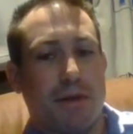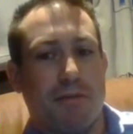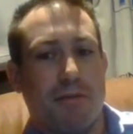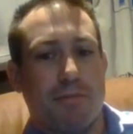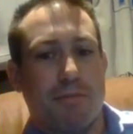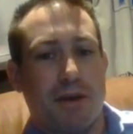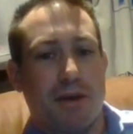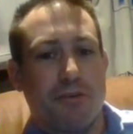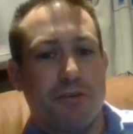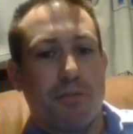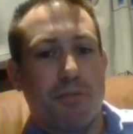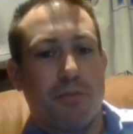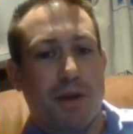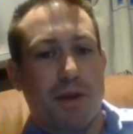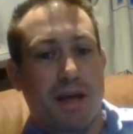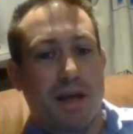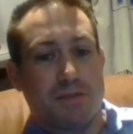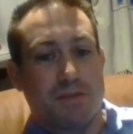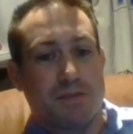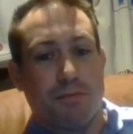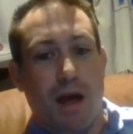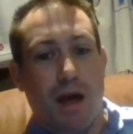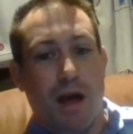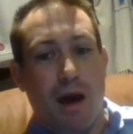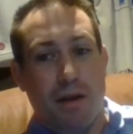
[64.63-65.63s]
beaten by the All
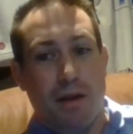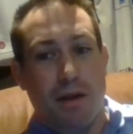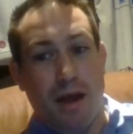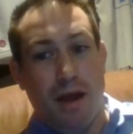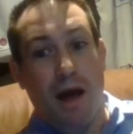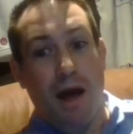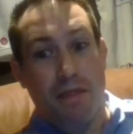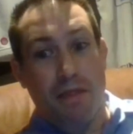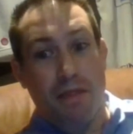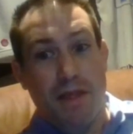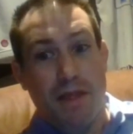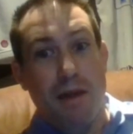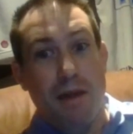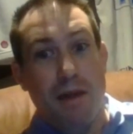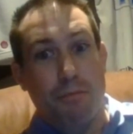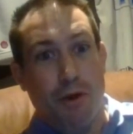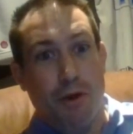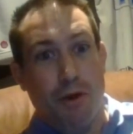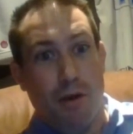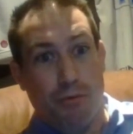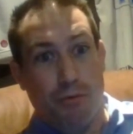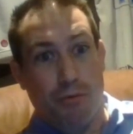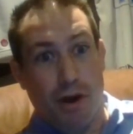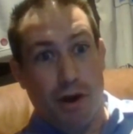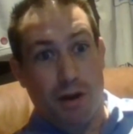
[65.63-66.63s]
Blacks, and then
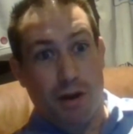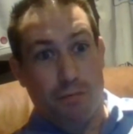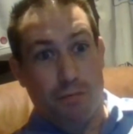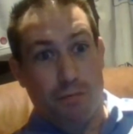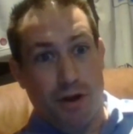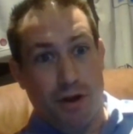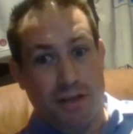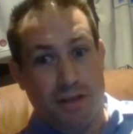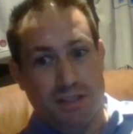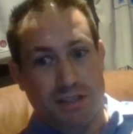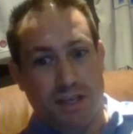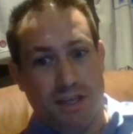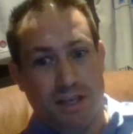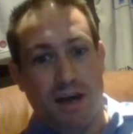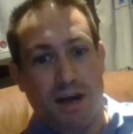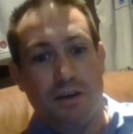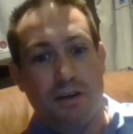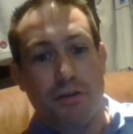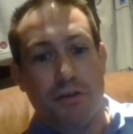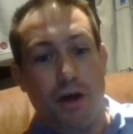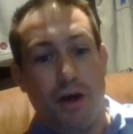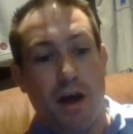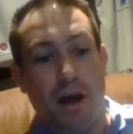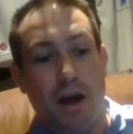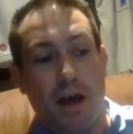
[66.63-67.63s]
prior to that
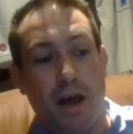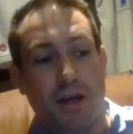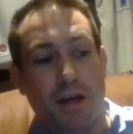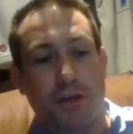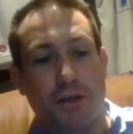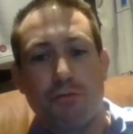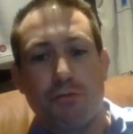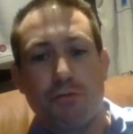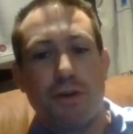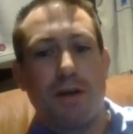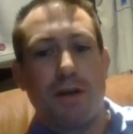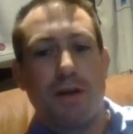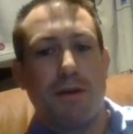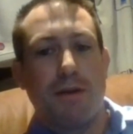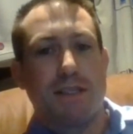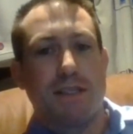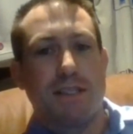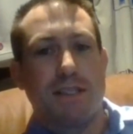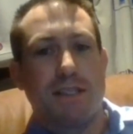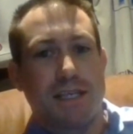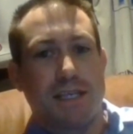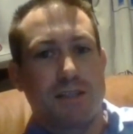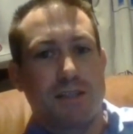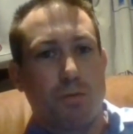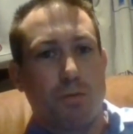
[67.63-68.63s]
a
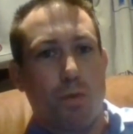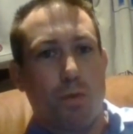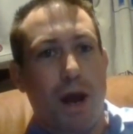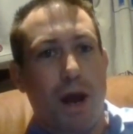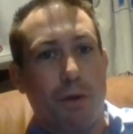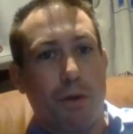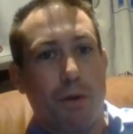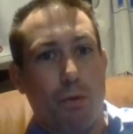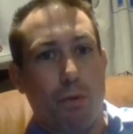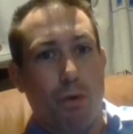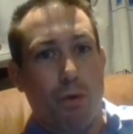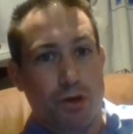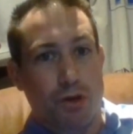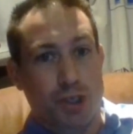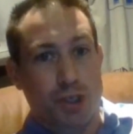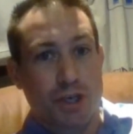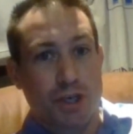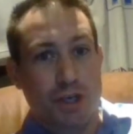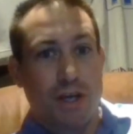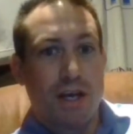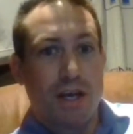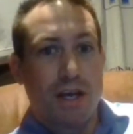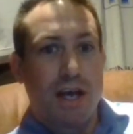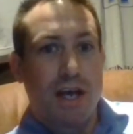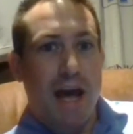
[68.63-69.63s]
3-test whitewash
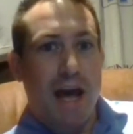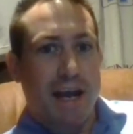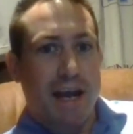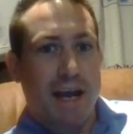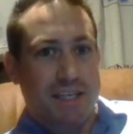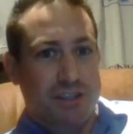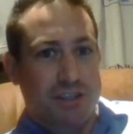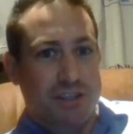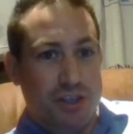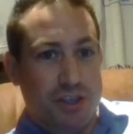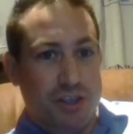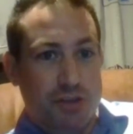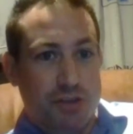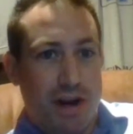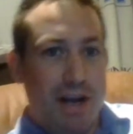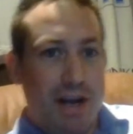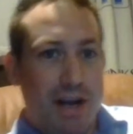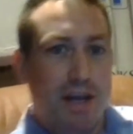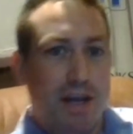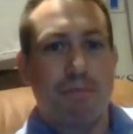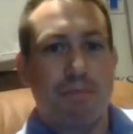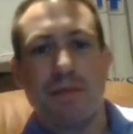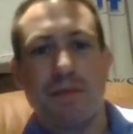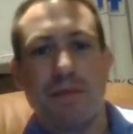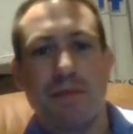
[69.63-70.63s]
against
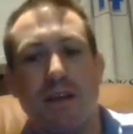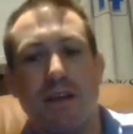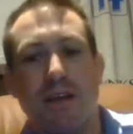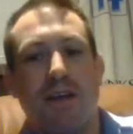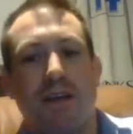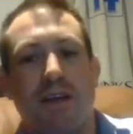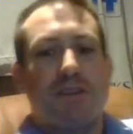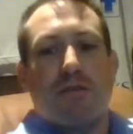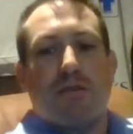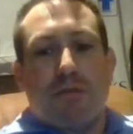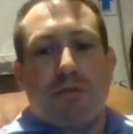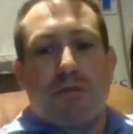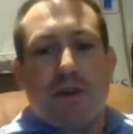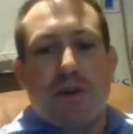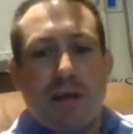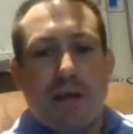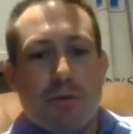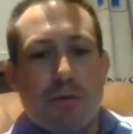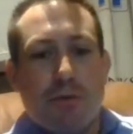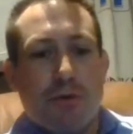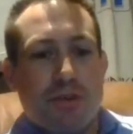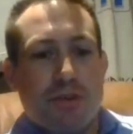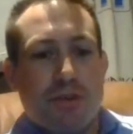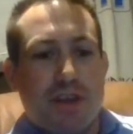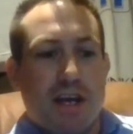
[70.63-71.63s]
Australia. So the really
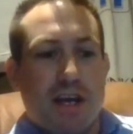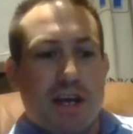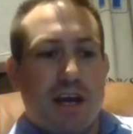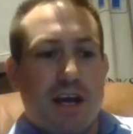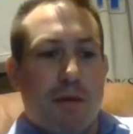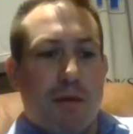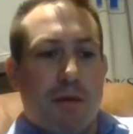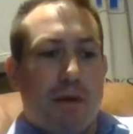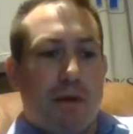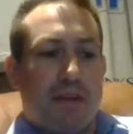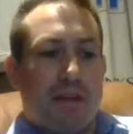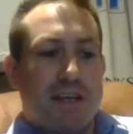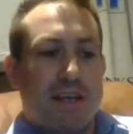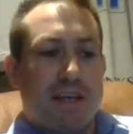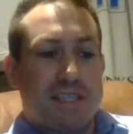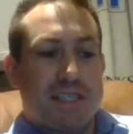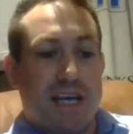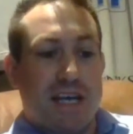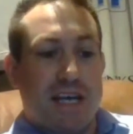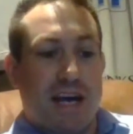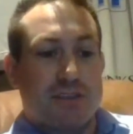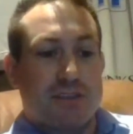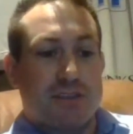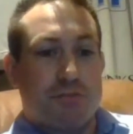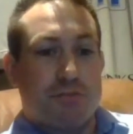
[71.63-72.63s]
important thing about this
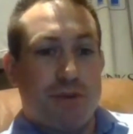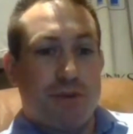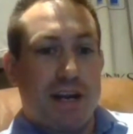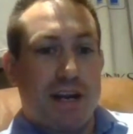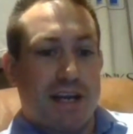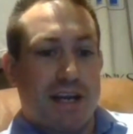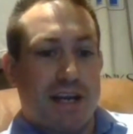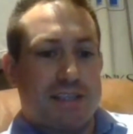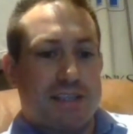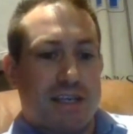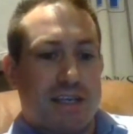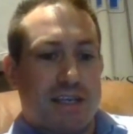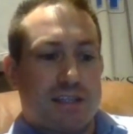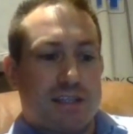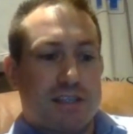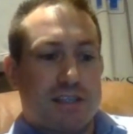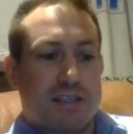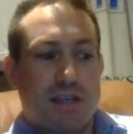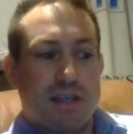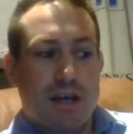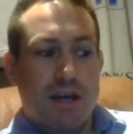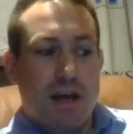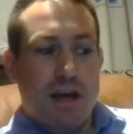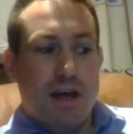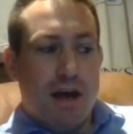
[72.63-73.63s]
test really is
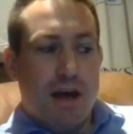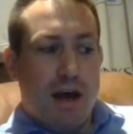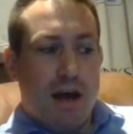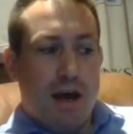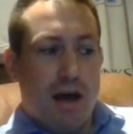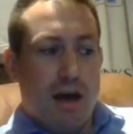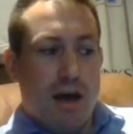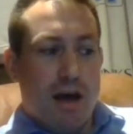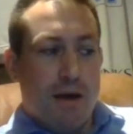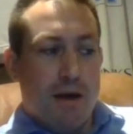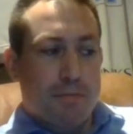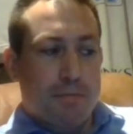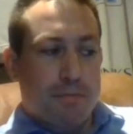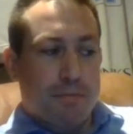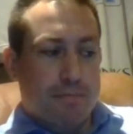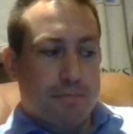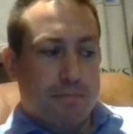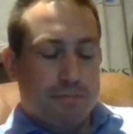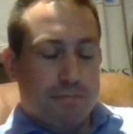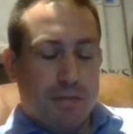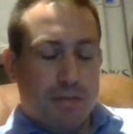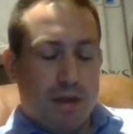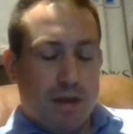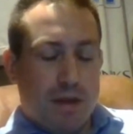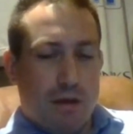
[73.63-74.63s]
it's one
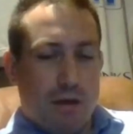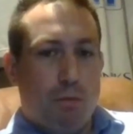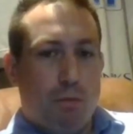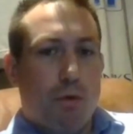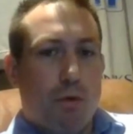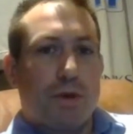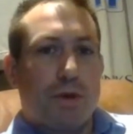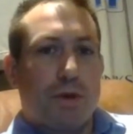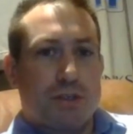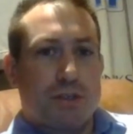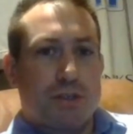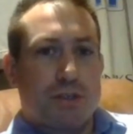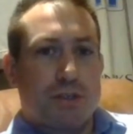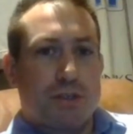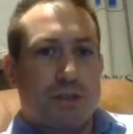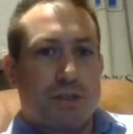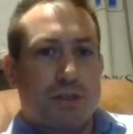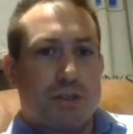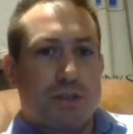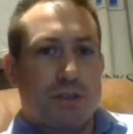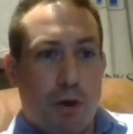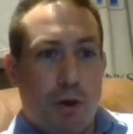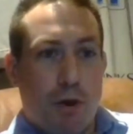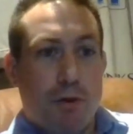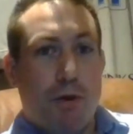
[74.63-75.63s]
which
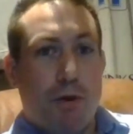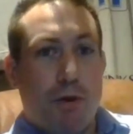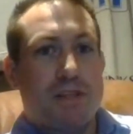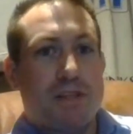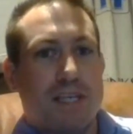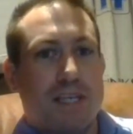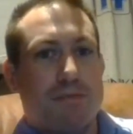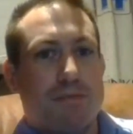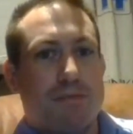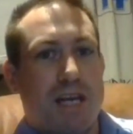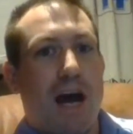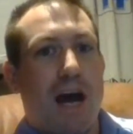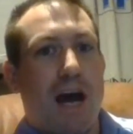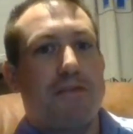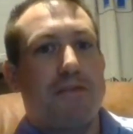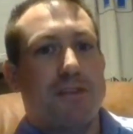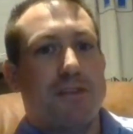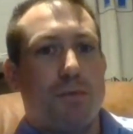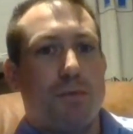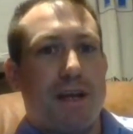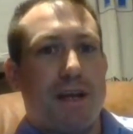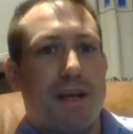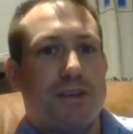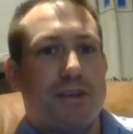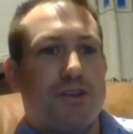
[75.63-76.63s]
both teams
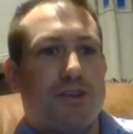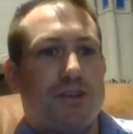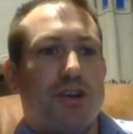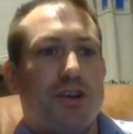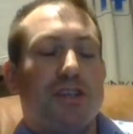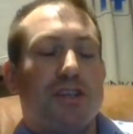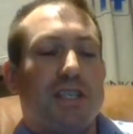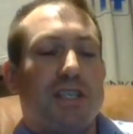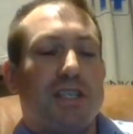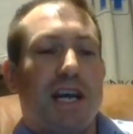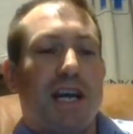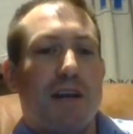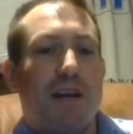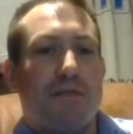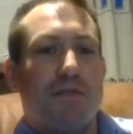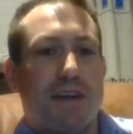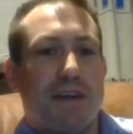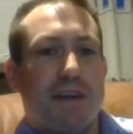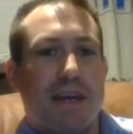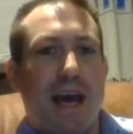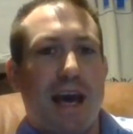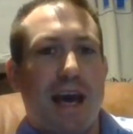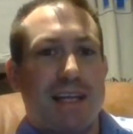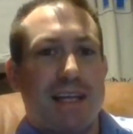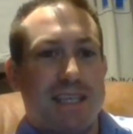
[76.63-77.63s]
have to win just to kind
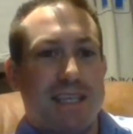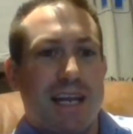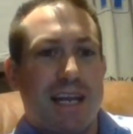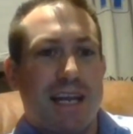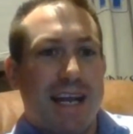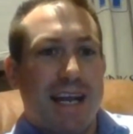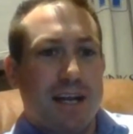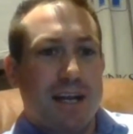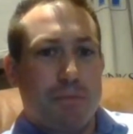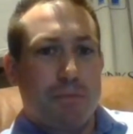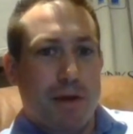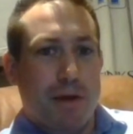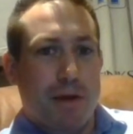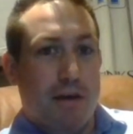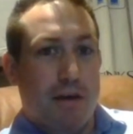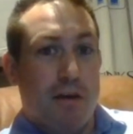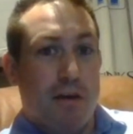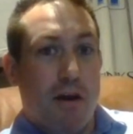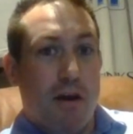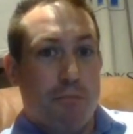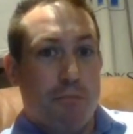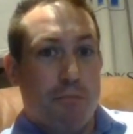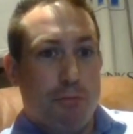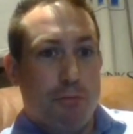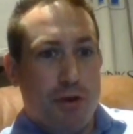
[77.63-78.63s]
of get a little
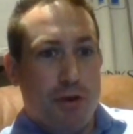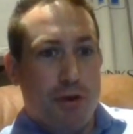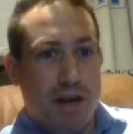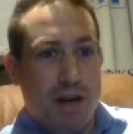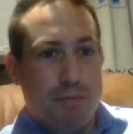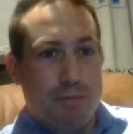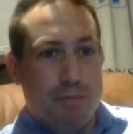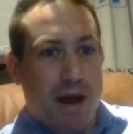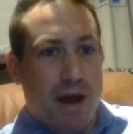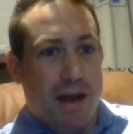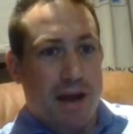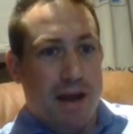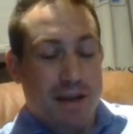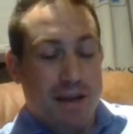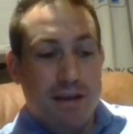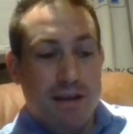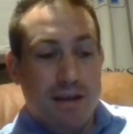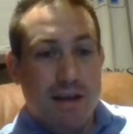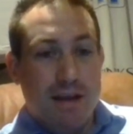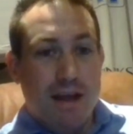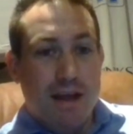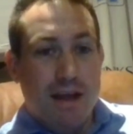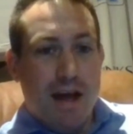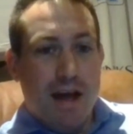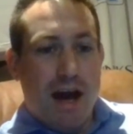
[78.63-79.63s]
bit of pride back,